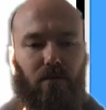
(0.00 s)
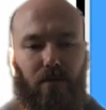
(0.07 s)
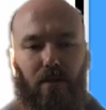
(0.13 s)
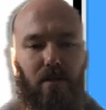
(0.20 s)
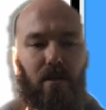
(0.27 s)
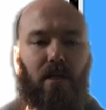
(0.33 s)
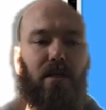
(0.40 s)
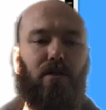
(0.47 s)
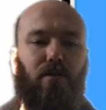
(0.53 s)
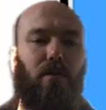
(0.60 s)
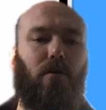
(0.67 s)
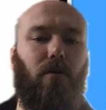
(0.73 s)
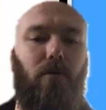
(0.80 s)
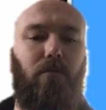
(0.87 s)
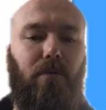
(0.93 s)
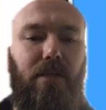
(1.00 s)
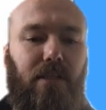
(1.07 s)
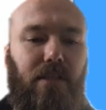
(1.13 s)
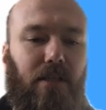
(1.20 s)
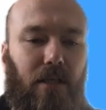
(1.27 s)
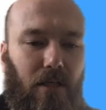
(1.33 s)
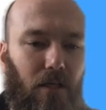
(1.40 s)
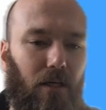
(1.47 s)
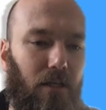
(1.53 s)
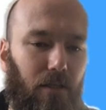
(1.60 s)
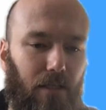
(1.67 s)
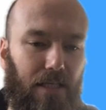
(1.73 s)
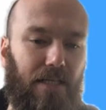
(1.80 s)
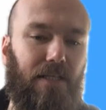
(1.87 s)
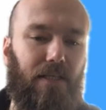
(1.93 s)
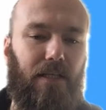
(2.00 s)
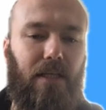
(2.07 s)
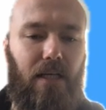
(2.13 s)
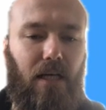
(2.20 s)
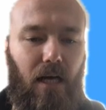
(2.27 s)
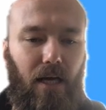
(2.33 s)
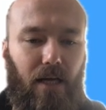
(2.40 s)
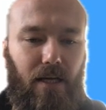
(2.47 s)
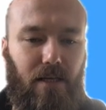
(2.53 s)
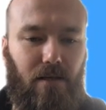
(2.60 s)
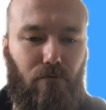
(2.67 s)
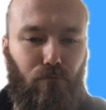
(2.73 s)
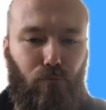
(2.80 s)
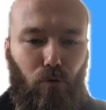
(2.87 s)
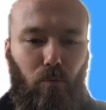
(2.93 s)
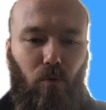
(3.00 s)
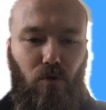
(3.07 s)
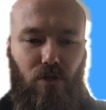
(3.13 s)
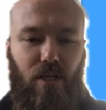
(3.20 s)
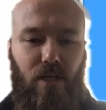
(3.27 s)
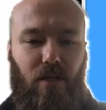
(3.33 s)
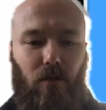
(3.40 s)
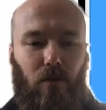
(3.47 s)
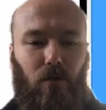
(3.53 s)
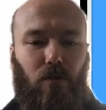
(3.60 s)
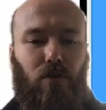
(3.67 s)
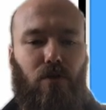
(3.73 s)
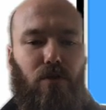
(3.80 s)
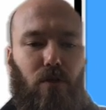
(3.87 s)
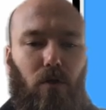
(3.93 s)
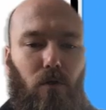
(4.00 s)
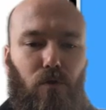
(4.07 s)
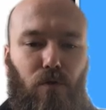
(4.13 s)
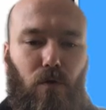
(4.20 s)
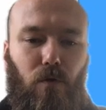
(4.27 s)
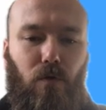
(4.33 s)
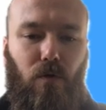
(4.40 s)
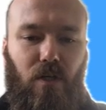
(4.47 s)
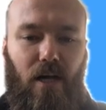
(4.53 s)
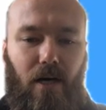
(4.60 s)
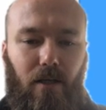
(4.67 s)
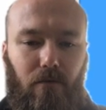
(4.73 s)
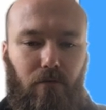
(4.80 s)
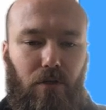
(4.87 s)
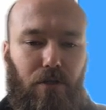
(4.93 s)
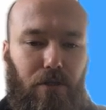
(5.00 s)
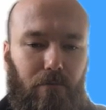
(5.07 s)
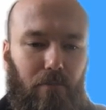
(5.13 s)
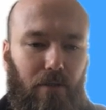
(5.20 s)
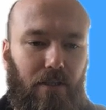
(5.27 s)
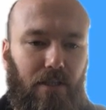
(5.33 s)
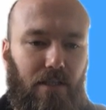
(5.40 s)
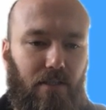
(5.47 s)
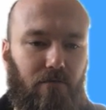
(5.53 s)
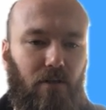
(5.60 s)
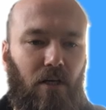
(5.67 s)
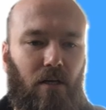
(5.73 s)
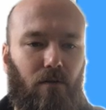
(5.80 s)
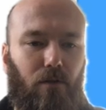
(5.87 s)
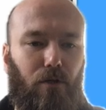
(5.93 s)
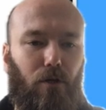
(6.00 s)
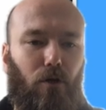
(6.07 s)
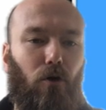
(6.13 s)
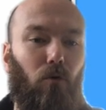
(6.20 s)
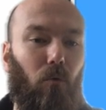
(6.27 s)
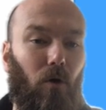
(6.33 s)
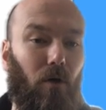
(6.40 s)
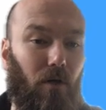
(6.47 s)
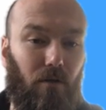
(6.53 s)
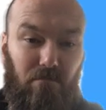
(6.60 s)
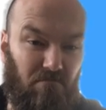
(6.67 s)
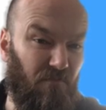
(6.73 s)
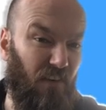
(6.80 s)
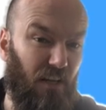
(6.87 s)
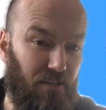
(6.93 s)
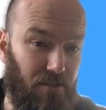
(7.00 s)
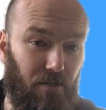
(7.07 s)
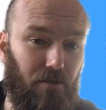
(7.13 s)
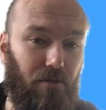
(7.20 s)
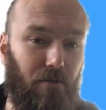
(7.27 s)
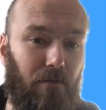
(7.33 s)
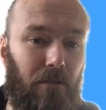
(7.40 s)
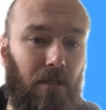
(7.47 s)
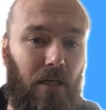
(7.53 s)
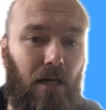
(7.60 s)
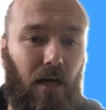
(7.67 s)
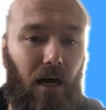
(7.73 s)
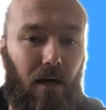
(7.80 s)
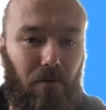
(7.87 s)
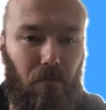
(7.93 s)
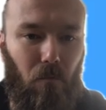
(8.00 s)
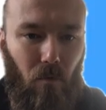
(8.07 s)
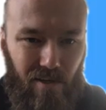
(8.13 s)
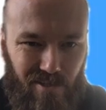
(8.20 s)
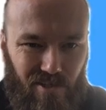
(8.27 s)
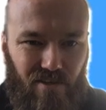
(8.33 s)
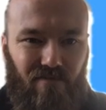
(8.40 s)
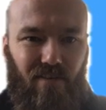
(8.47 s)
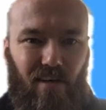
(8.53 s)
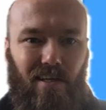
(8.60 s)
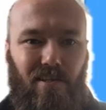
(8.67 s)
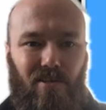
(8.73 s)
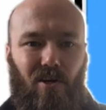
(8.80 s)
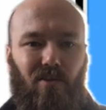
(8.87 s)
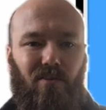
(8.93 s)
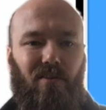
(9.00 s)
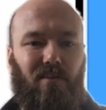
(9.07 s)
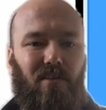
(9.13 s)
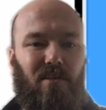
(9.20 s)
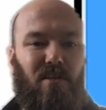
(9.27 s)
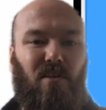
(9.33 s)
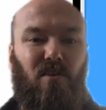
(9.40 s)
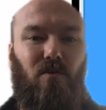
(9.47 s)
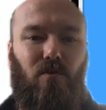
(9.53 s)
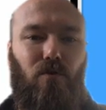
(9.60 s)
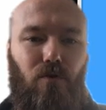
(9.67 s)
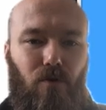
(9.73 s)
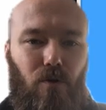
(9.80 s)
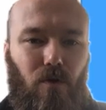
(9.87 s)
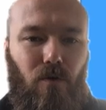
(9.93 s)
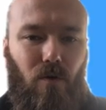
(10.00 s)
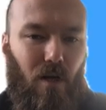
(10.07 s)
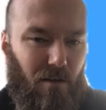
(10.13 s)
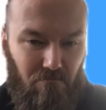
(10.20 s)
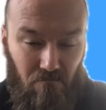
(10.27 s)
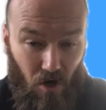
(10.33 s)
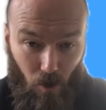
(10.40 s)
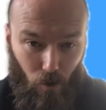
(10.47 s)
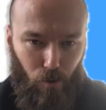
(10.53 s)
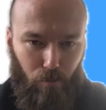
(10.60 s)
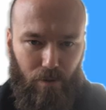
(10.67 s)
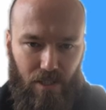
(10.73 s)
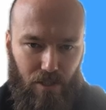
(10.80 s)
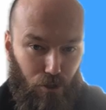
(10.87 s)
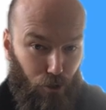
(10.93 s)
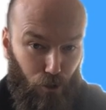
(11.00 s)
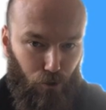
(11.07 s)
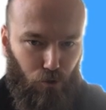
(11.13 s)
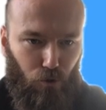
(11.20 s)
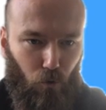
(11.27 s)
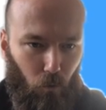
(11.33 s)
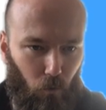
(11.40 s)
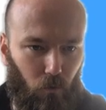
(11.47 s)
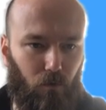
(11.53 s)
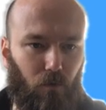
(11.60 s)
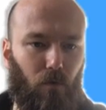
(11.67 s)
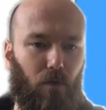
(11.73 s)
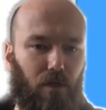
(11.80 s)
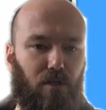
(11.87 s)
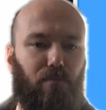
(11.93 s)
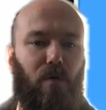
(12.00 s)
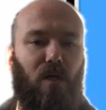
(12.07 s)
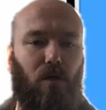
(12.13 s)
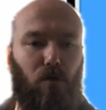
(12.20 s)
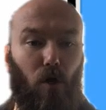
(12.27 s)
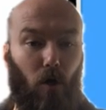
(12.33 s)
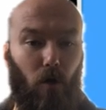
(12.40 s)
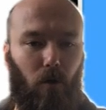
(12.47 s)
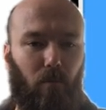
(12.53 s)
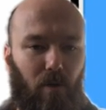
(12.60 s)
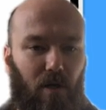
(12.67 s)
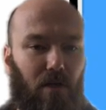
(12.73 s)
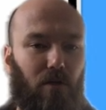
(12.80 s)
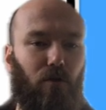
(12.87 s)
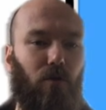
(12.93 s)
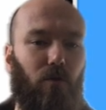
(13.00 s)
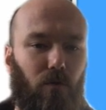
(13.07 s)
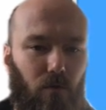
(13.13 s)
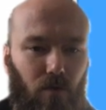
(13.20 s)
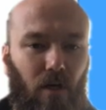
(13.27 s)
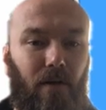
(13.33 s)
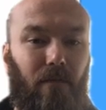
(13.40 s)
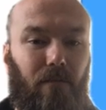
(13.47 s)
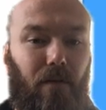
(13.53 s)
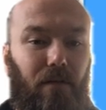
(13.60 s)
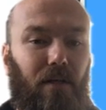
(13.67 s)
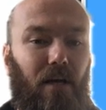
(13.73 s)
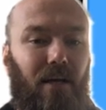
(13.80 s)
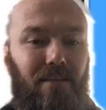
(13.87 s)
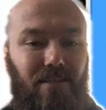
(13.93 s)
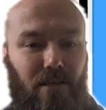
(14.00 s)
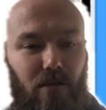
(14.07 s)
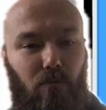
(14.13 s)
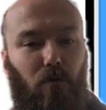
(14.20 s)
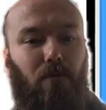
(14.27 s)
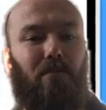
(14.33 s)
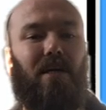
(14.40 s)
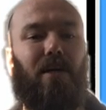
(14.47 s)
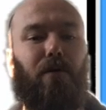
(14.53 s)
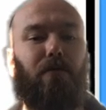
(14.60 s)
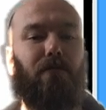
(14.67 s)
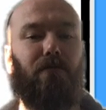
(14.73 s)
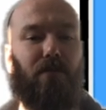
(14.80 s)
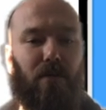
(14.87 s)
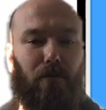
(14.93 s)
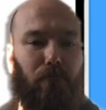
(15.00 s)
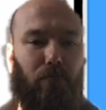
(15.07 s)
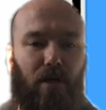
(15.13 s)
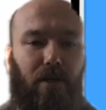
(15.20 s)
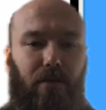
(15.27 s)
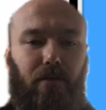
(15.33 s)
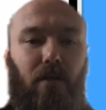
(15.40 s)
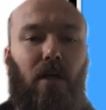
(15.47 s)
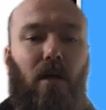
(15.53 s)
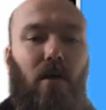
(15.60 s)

This leads to Herbie leading a robo-psychologist called Susan Calvin to believe that a co-worker fancies her. And when she finds out that this isn't true, and Herbie just told her this because Herbie knew that the idea would make her feel better,